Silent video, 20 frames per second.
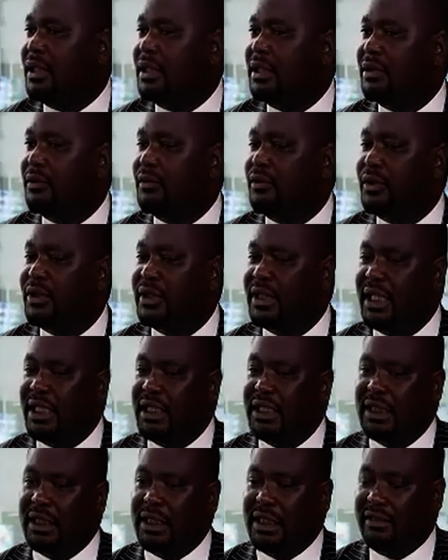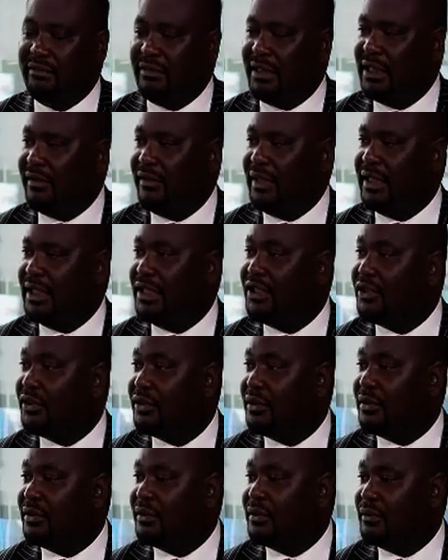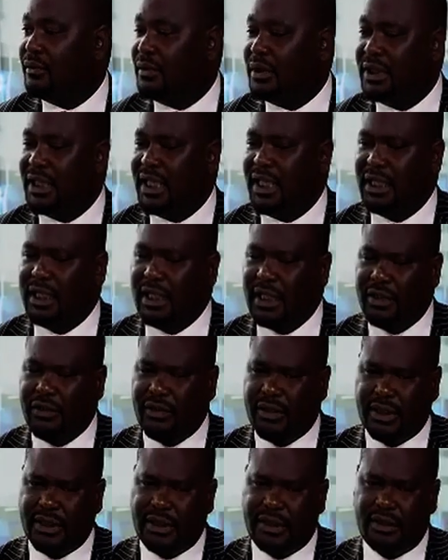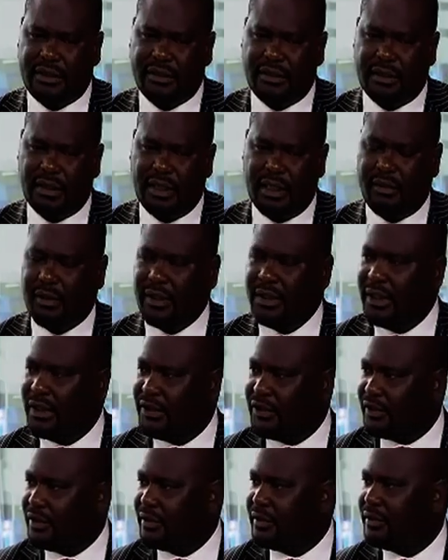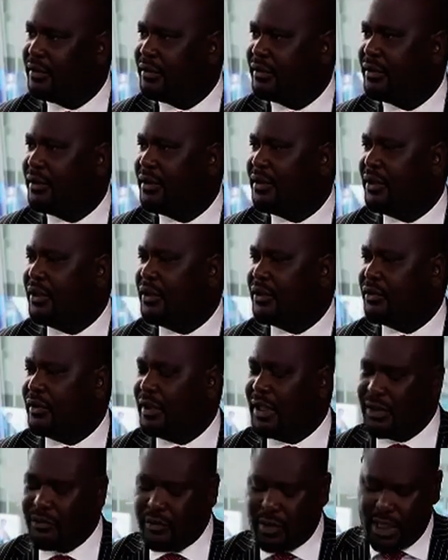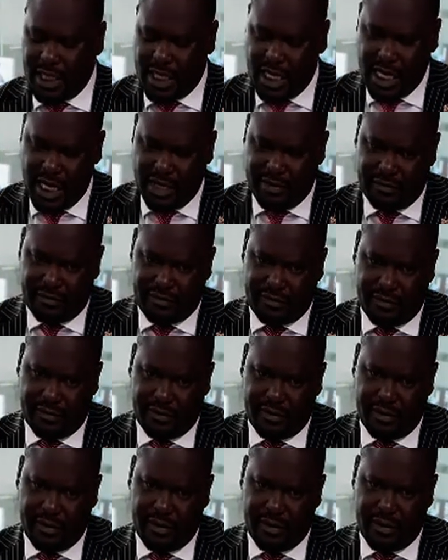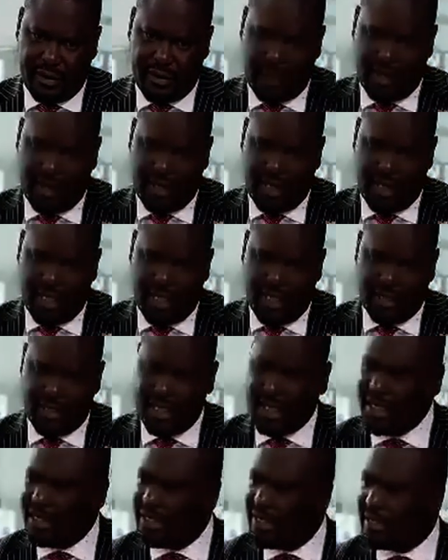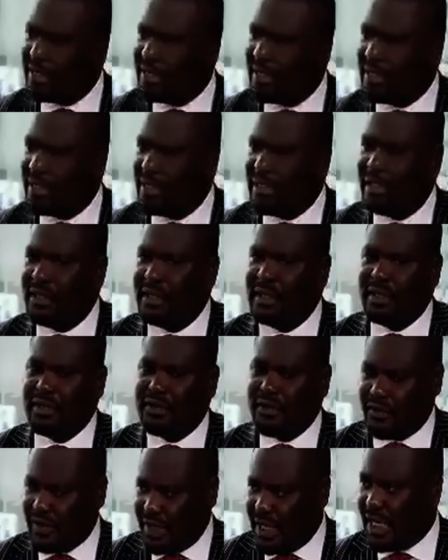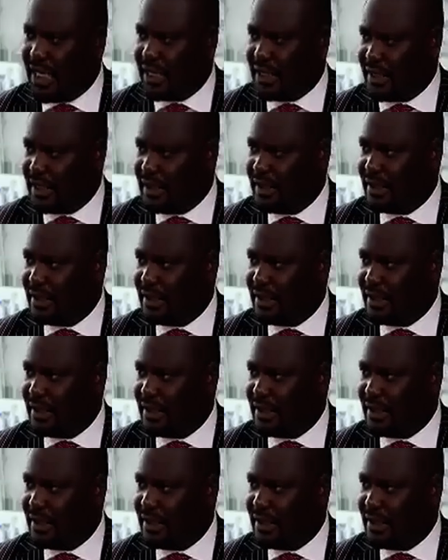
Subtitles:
which can govern our nation, which can regulate our nation, so that we can have a just society.